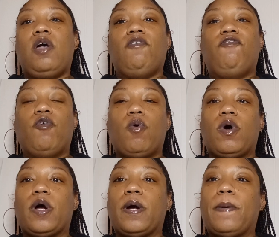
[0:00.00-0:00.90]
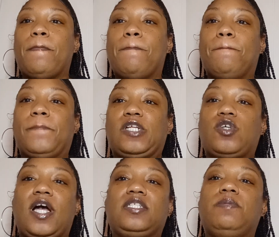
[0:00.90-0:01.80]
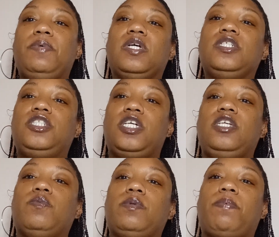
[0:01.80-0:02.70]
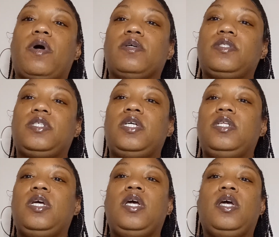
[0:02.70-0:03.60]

for trying to be a genuine person,